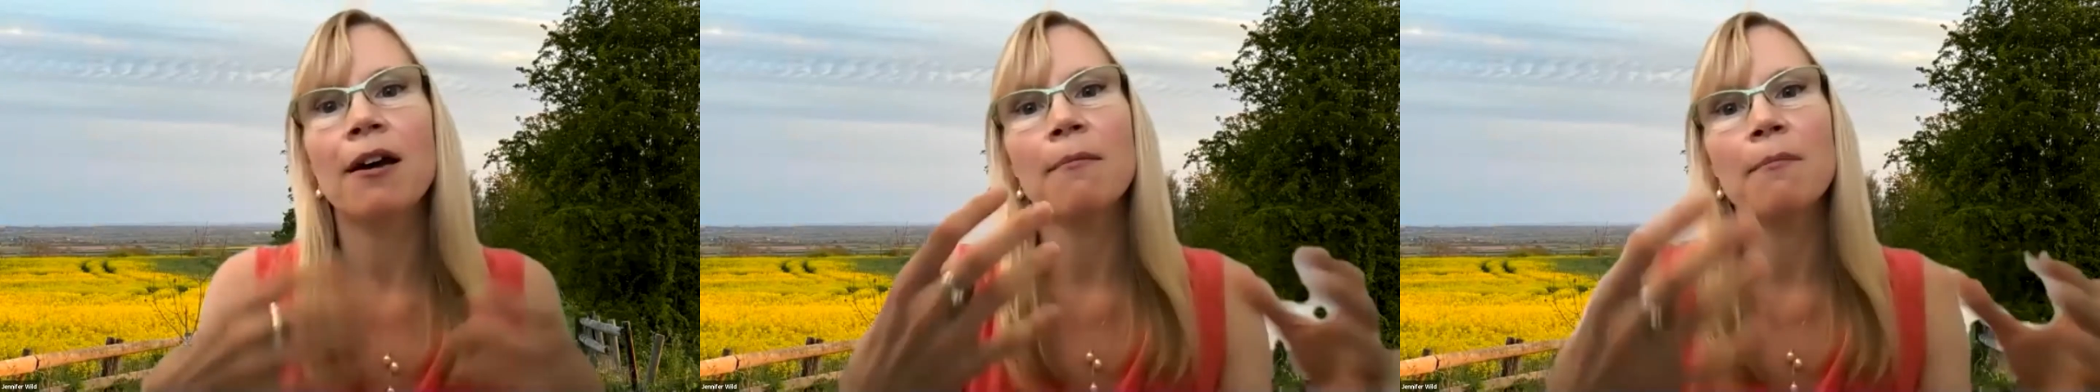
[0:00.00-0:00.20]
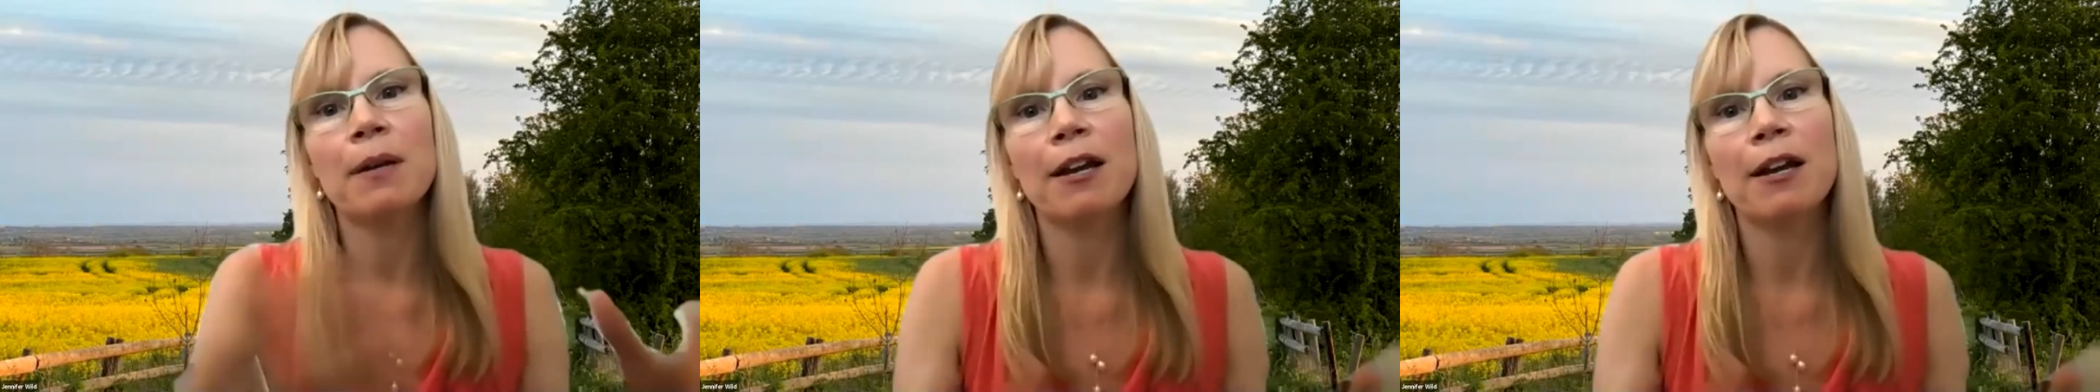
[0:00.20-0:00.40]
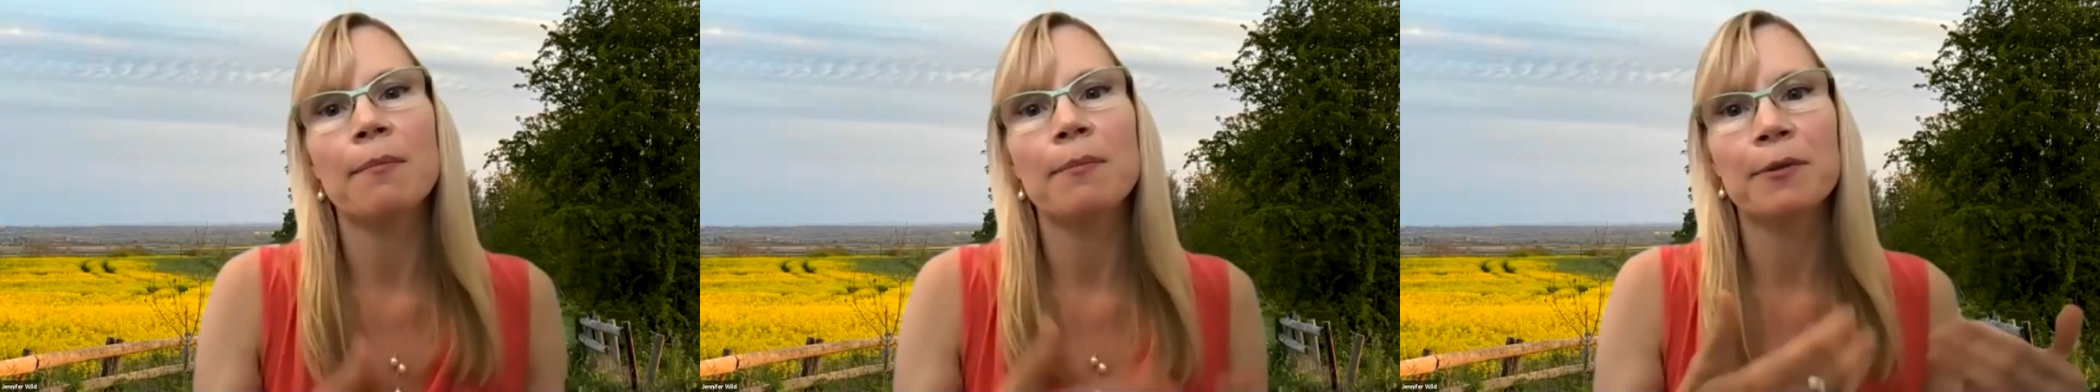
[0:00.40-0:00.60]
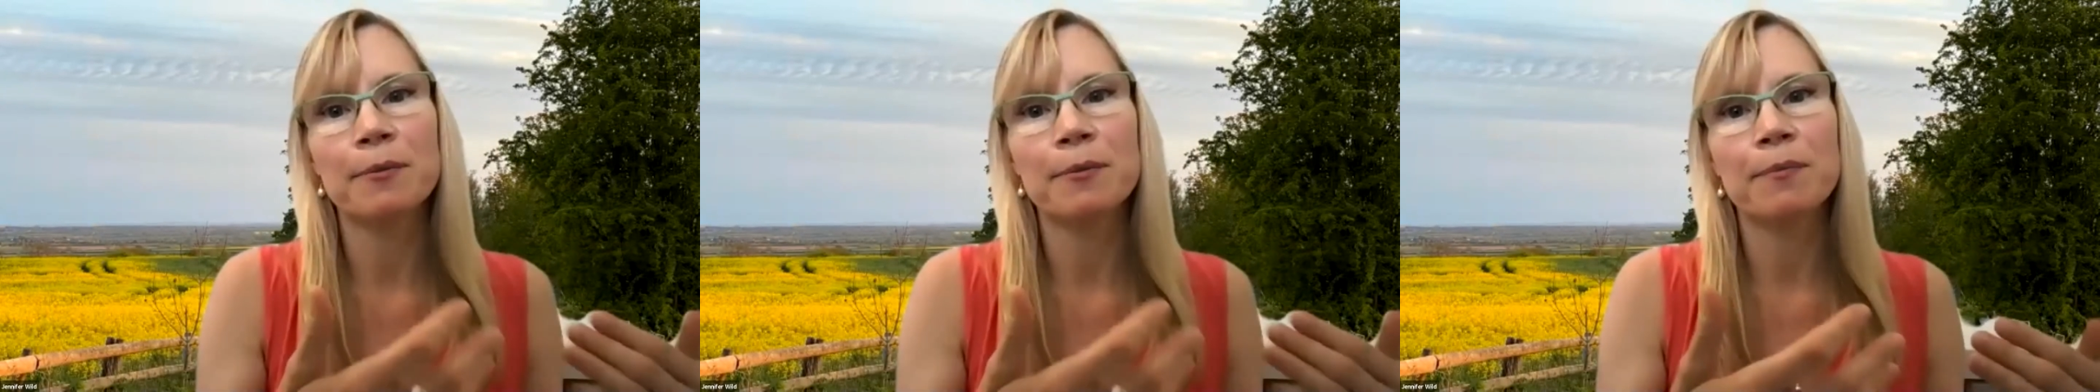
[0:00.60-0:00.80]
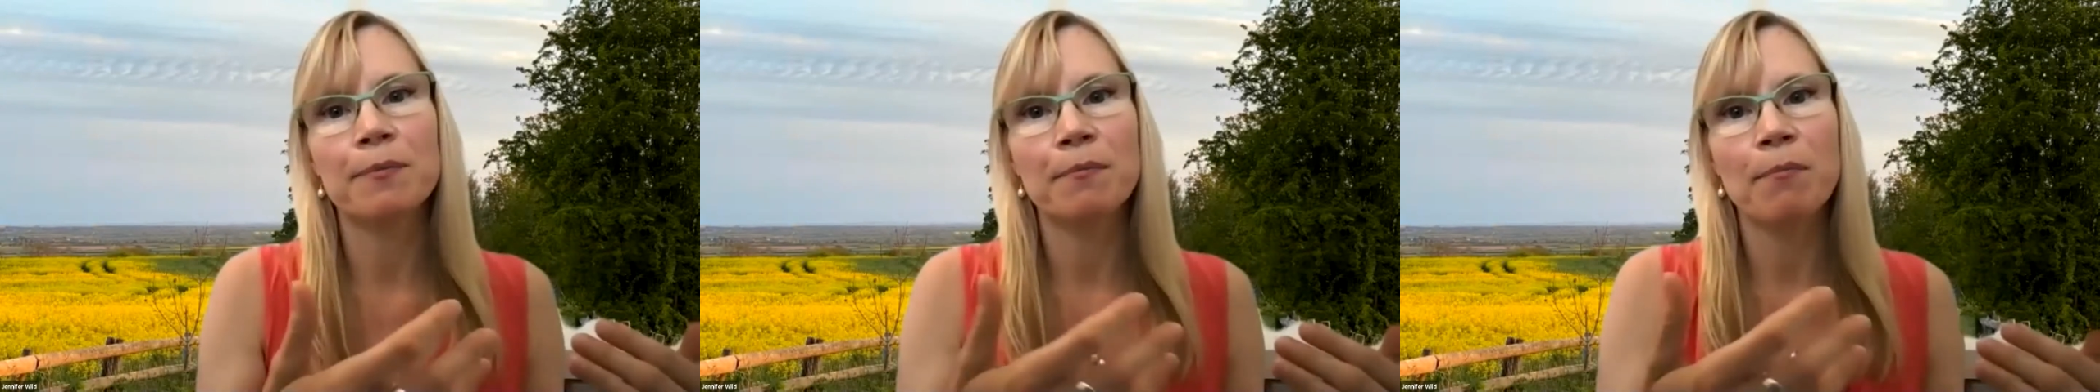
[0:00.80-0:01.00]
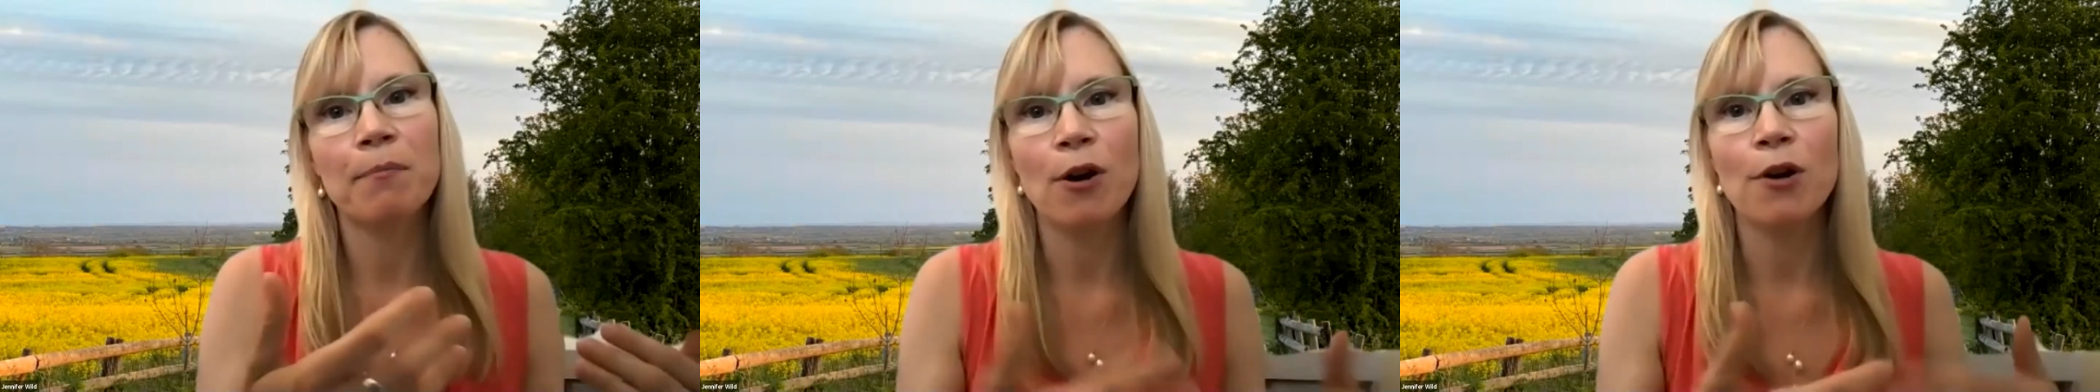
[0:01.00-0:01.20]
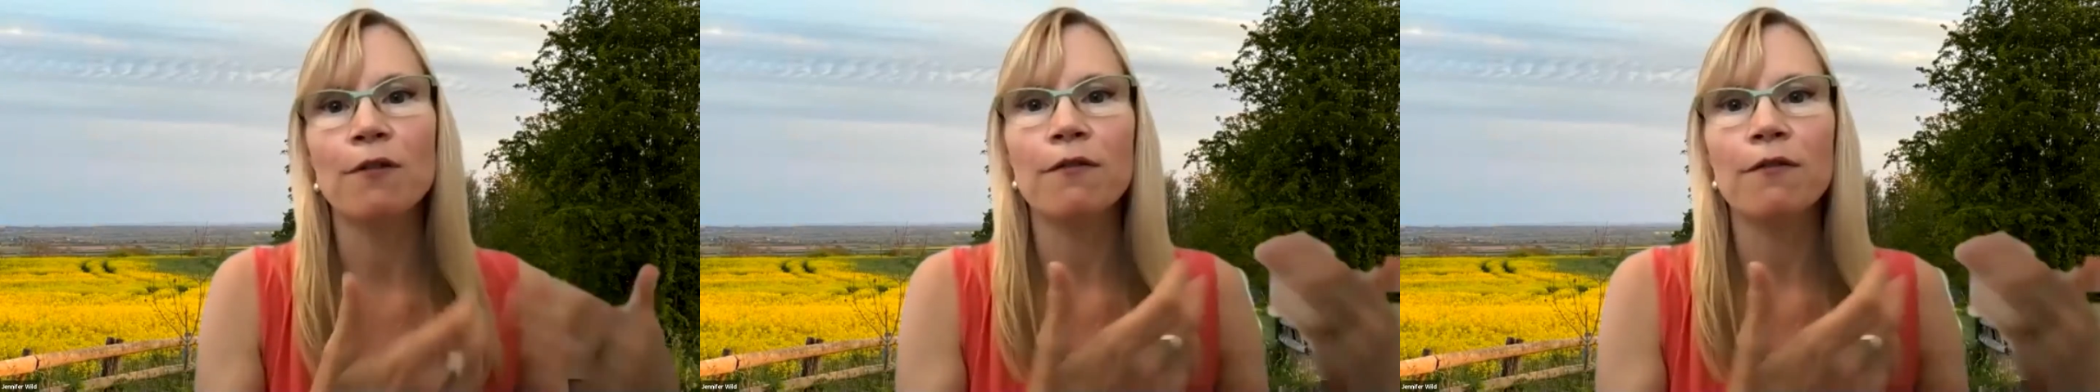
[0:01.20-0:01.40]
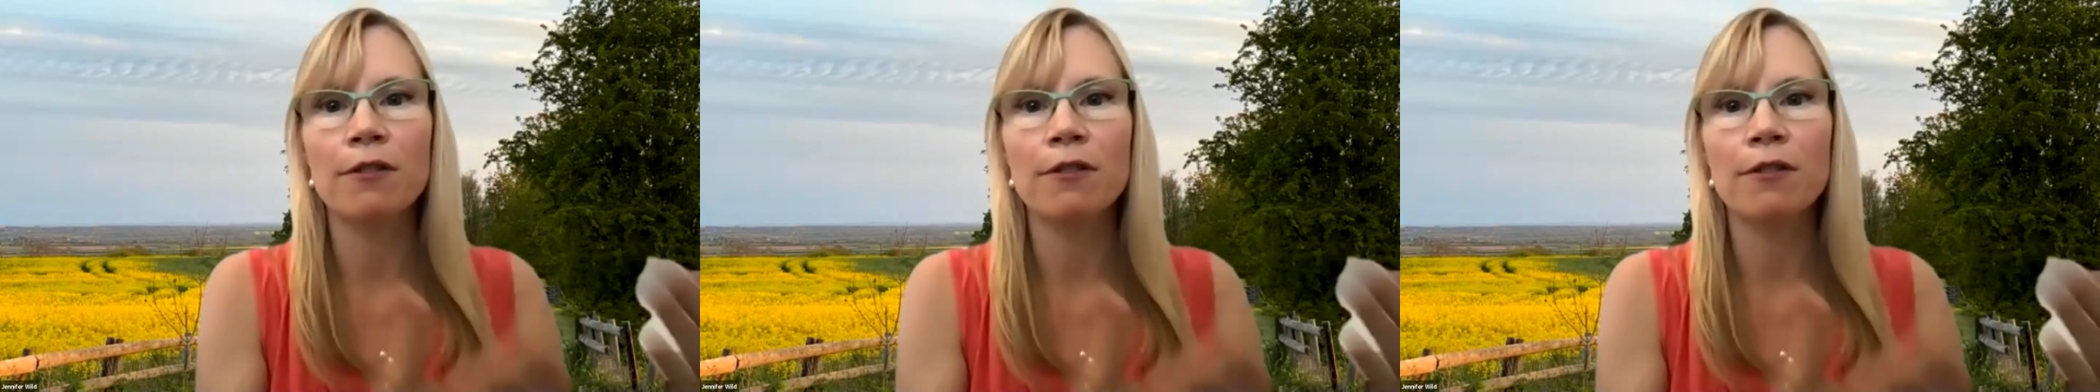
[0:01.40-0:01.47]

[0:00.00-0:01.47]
becomes part of